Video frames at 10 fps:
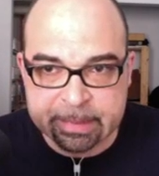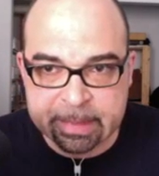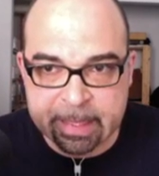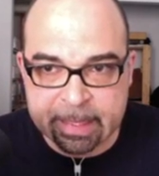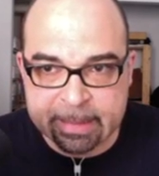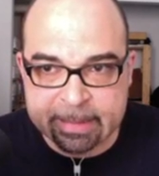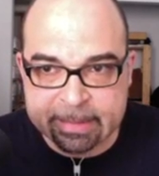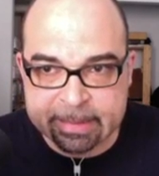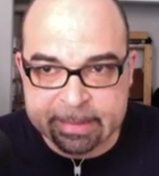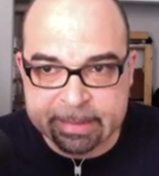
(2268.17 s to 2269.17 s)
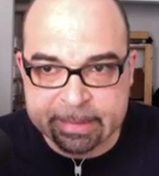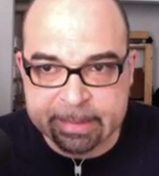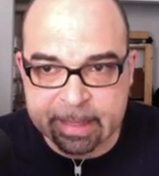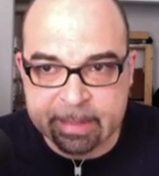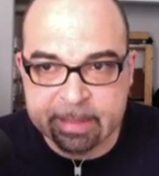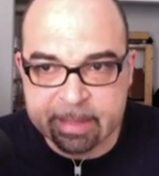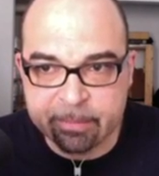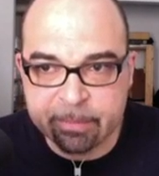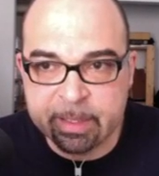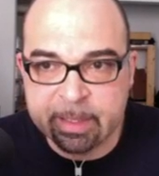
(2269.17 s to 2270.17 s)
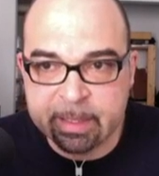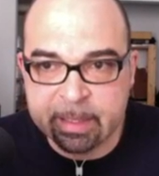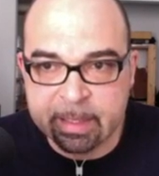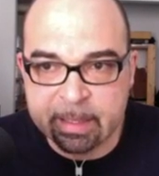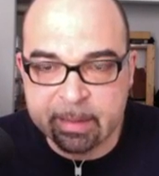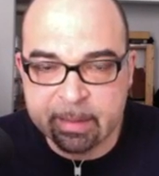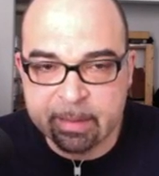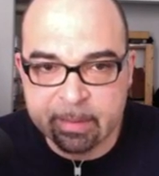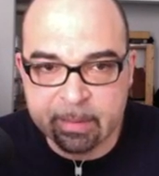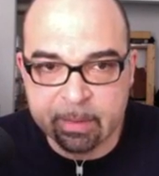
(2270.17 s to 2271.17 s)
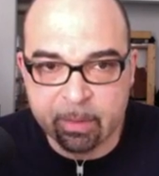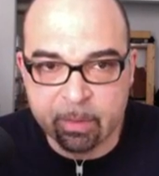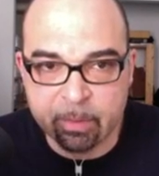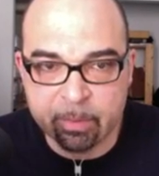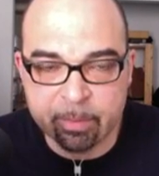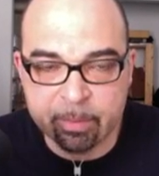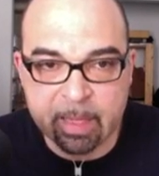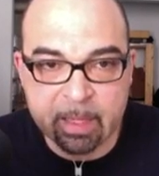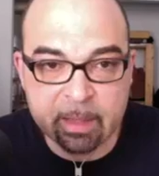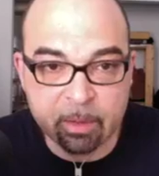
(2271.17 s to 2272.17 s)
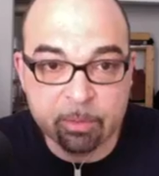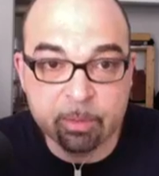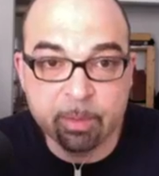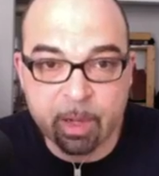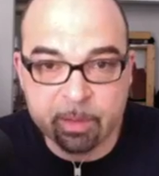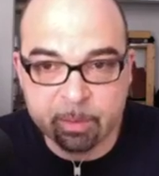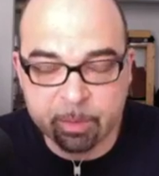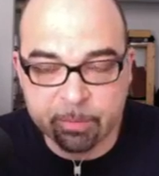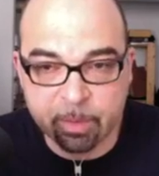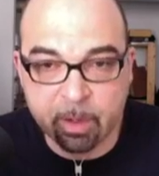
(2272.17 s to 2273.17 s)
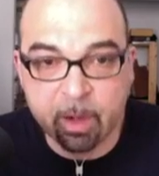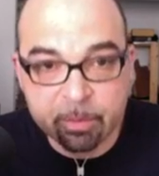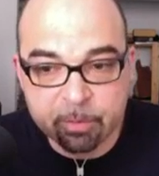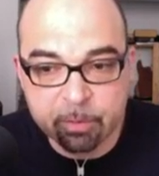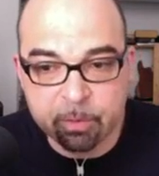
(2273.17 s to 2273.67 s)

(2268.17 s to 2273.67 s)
And that definitely, made it also possible for us